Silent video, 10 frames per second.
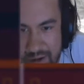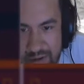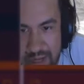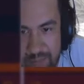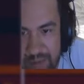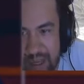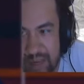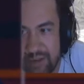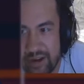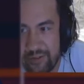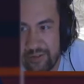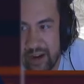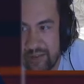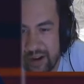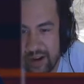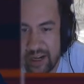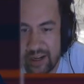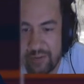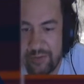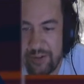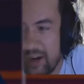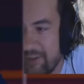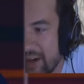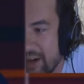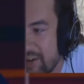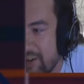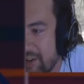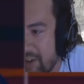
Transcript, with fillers: top hat. we have firefighter has to deal with firefighter.